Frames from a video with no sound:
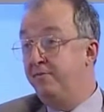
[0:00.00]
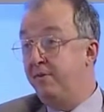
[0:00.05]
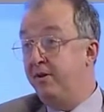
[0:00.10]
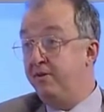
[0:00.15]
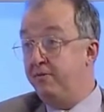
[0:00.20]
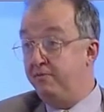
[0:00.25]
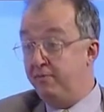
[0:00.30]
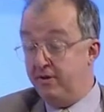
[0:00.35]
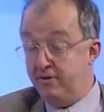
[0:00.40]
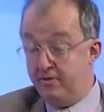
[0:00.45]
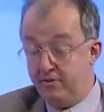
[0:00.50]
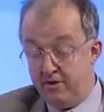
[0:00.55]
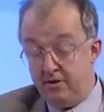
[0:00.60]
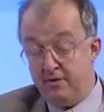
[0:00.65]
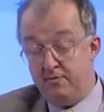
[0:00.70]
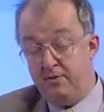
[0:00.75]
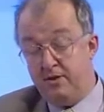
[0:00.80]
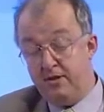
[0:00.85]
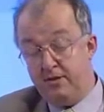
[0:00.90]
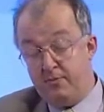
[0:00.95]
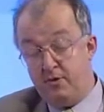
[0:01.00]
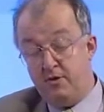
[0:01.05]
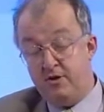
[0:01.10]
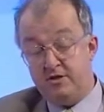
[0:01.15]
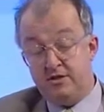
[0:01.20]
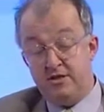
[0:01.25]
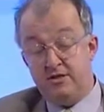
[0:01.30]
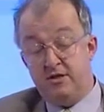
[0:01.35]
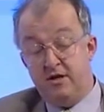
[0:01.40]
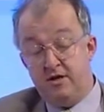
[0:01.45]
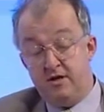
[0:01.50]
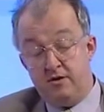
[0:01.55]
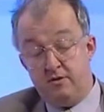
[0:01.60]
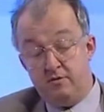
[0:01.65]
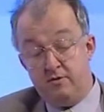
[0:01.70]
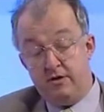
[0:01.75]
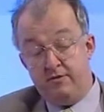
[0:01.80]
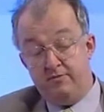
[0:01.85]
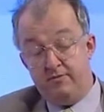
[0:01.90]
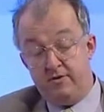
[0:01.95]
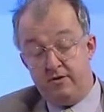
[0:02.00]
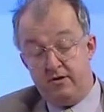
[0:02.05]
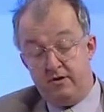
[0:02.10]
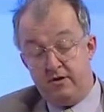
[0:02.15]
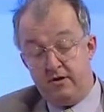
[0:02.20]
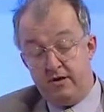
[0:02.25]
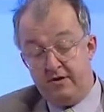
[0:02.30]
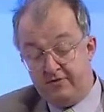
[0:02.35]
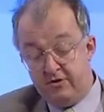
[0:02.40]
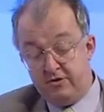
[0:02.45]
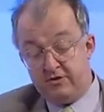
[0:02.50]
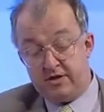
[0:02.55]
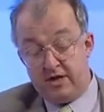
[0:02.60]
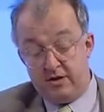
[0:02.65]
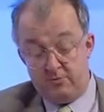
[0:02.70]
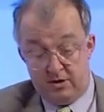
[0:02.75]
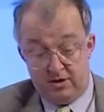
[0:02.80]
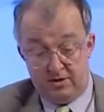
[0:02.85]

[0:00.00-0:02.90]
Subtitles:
But the point is, if you say,